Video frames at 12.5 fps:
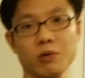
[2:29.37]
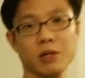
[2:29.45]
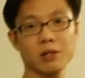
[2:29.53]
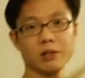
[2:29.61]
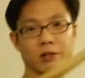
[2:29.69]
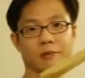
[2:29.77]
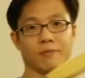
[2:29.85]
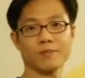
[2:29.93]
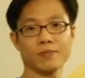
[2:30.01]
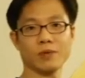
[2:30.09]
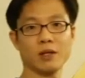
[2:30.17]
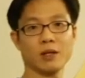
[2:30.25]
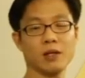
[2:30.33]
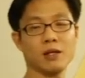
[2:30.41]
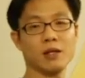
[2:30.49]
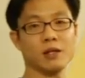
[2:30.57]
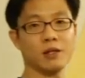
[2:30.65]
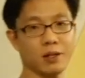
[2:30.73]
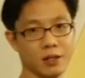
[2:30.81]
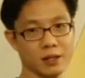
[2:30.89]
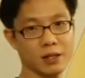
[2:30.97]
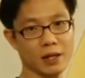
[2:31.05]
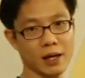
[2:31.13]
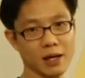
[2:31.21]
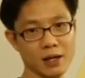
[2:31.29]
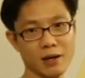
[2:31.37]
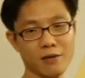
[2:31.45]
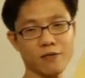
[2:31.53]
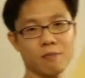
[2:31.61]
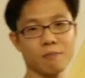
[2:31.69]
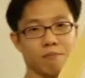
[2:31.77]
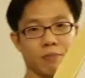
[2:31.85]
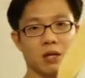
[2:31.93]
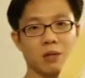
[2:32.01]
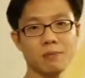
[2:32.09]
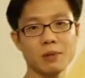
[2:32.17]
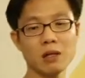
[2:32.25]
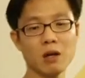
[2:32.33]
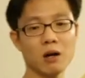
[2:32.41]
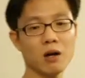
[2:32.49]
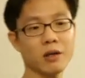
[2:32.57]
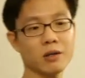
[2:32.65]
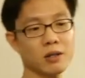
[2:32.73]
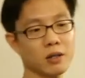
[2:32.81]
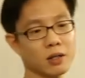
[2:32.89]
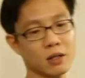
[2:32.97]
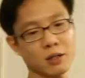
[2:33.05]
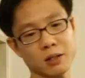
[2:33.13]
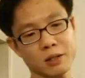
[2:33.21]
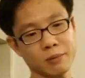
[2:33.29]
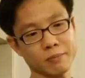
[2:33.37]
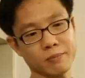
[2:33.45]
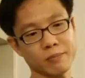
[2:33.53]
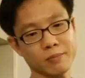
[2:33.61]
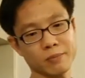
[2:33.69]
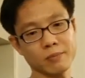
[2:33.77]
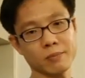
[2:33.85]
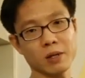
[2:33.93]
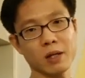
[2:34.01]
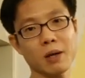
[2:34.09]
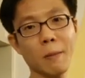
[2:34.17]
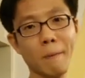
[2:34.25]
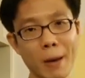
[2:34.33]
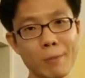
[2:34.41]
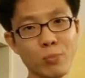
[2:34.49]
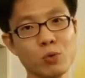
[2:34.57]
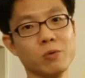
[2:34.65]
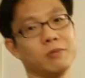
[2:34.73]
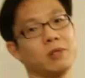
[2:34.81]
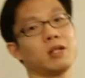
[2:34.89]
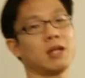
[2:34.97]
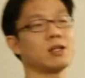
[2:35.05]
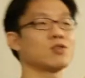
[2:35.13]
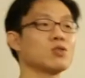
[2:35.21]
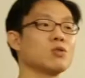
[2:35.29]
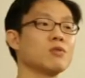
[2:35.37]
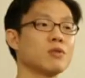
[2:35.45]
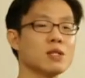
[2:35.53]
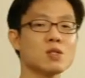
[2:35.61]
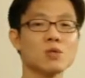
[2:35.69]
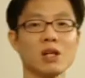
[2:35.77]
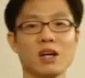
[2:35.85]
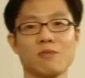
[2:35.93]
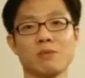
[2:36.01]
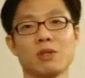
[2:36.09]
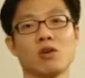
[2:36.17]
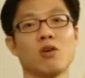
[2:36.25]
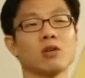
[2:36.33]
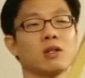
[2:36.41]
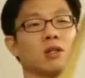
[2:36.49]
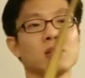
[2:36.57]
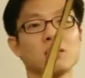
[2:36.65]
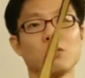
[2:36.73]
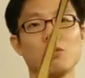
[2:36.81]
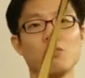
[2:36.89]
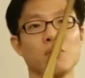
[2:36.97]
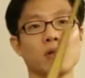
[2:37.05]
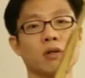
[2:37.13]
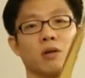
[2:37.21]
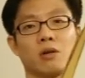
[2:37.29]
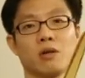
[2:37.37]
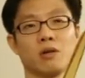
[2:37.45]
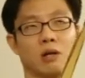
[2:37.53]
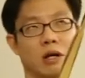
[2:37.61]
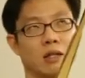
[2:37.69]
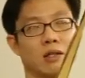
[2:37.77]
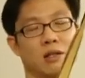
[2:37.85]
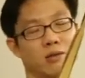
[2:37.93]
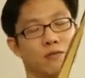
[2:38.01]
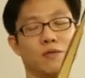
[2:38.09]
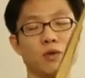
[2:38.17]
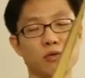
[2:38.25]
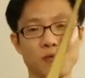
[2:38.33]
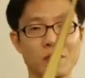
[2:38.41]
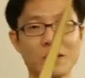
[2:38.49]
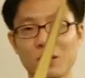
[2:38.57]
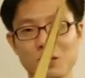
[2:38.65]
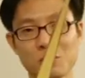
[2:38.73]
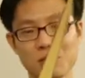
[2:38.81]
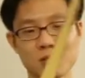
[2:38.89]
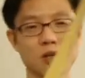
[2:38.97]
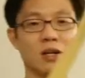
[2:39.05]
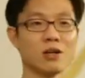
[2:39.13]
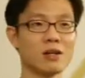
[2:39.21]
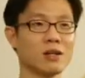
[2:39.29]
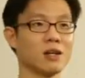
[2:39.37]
bow here, the AF Babylon Bamboo. Okay, so this one I've been talking over, I think, a few videos.